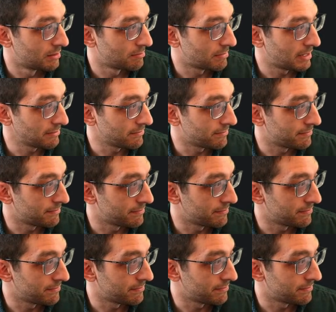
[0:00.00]
Am I
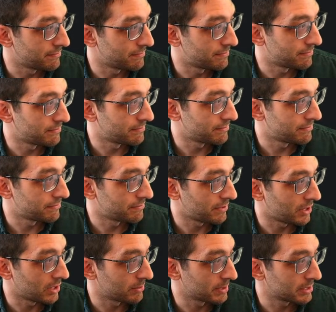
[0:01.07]

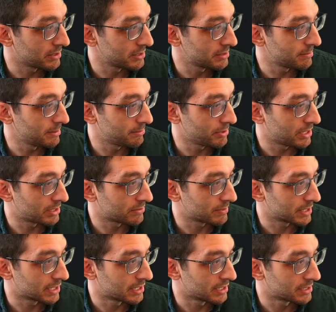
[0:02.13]
following all these people? I don't
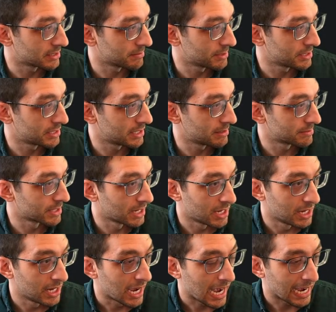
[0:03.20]
recognize some of these names.
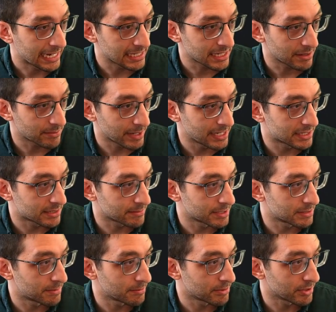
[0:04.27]
I guess I raided some of these
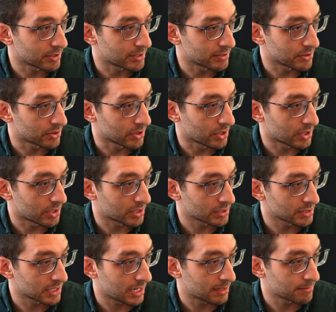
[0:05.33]
people a long
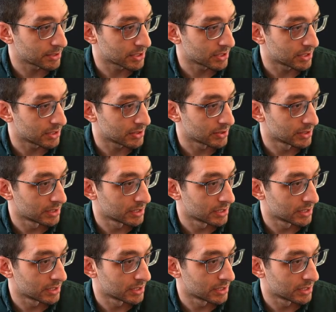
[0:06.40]
time ago.